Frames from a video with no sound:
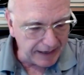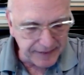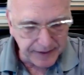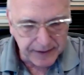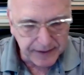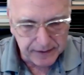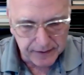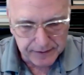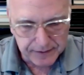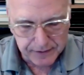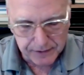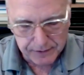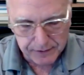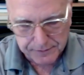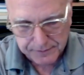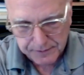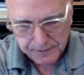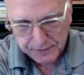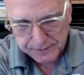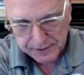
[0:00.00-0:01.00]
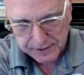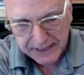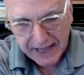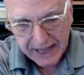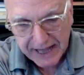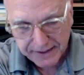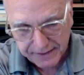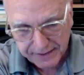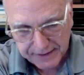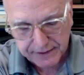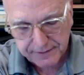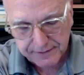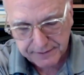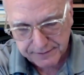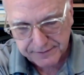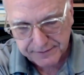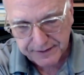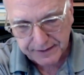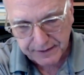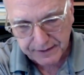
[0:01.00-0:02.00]
think there's a lot of things to
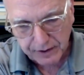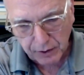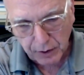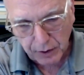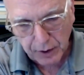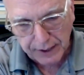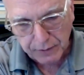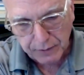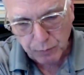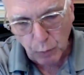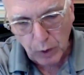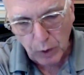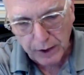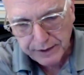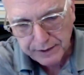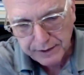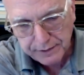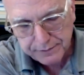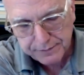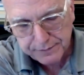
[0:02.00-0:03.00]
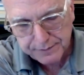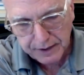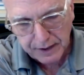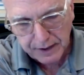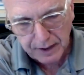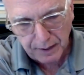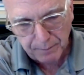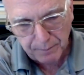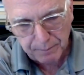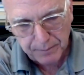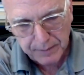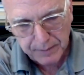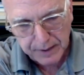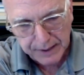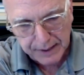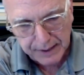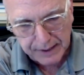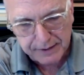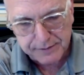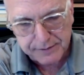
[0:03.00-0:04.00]
say there. And one is
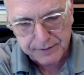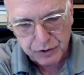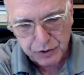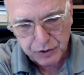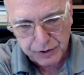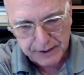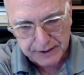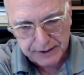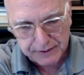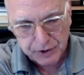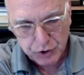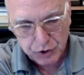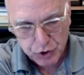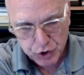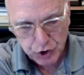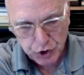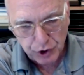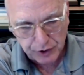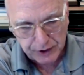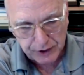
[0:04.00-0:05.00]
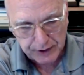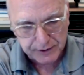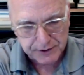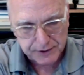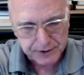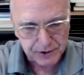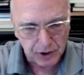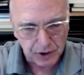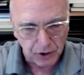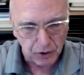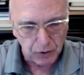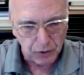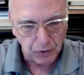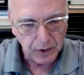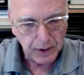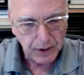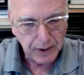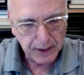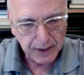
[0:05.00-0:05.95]
it's a journey. So